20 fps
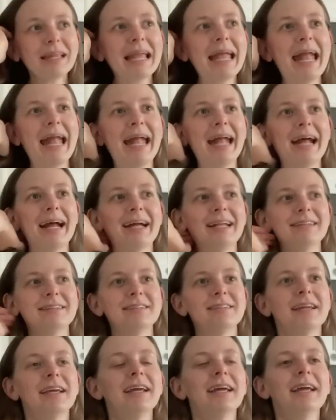
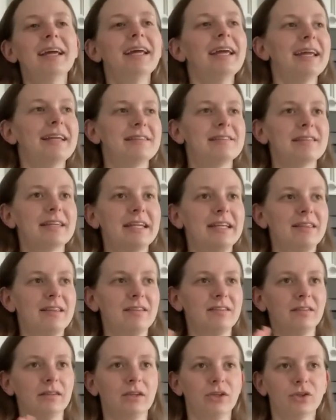And it's like
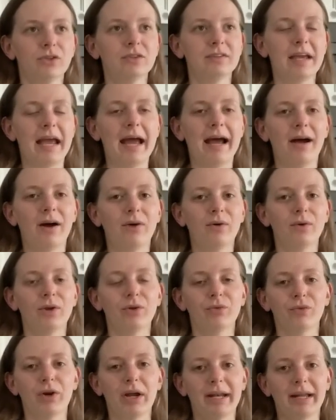this little
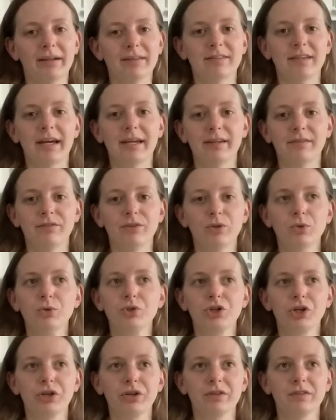town right outside of New
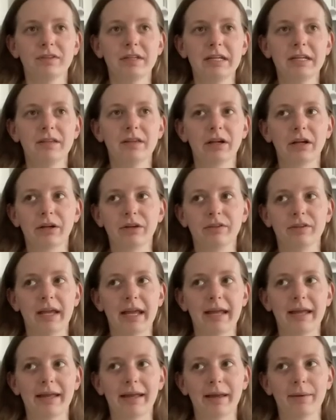Jersey. There's
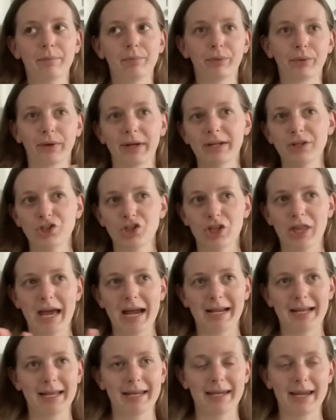a bridge
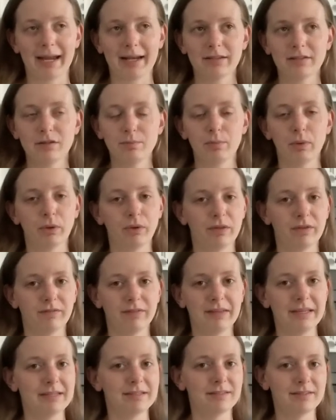that connects both of
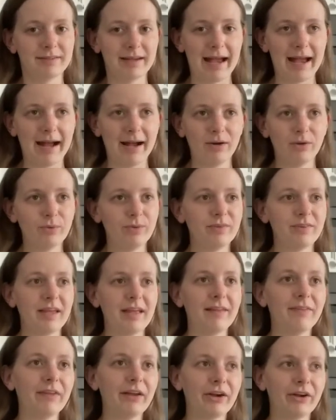these towns,
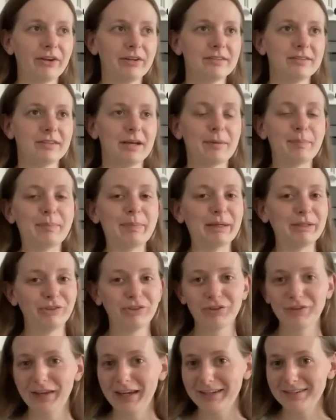and there is a bunch
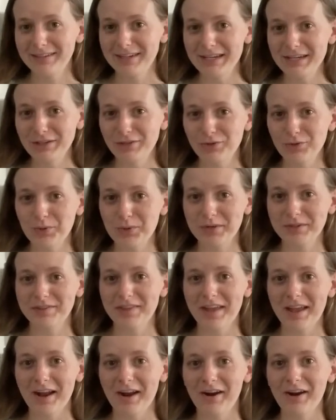of antique stores
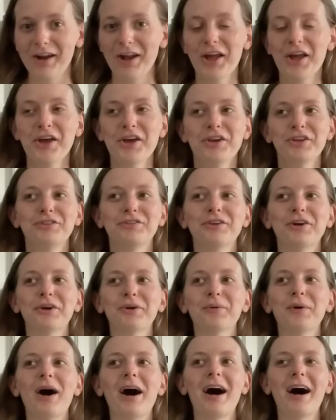there.
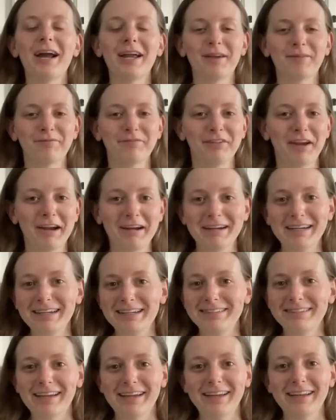So I am very
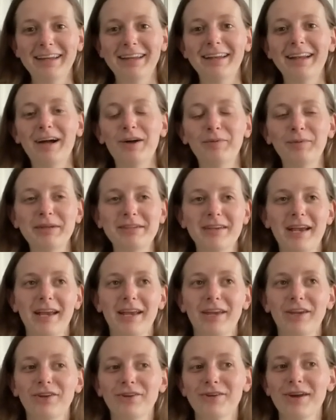excited. I'll be
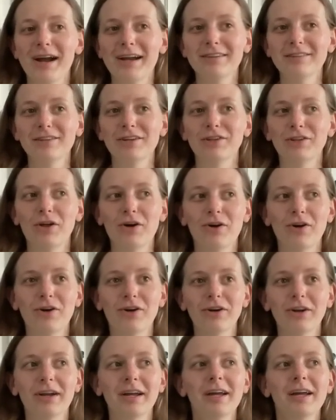taking you guys
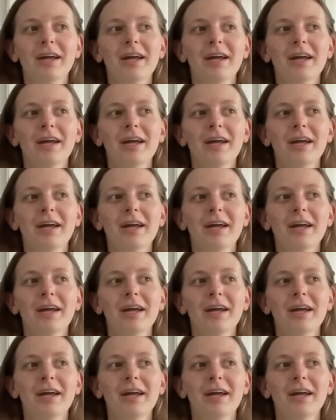along.